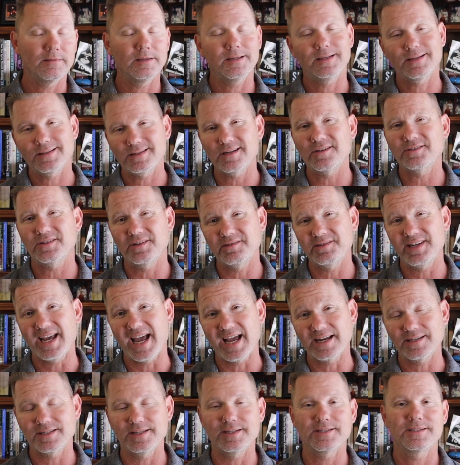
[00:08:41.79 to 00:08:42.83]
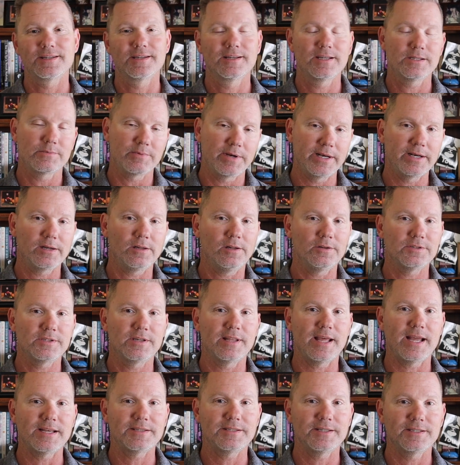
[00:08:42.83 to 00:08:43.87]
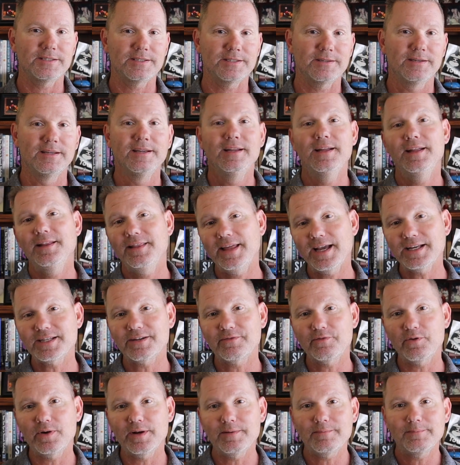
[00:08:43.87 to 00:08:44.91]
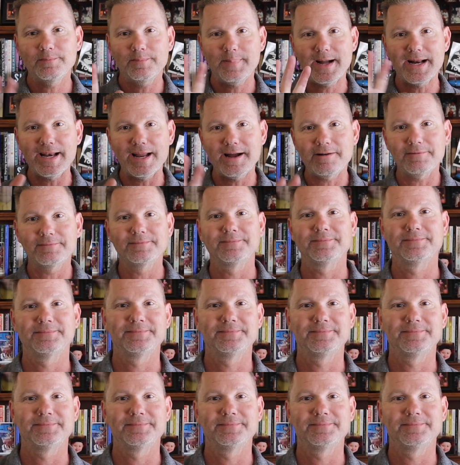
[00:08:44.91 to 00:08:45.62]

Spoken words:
and it's also taxes, because we're getting close to that season. Thanks, everyone. Bye now.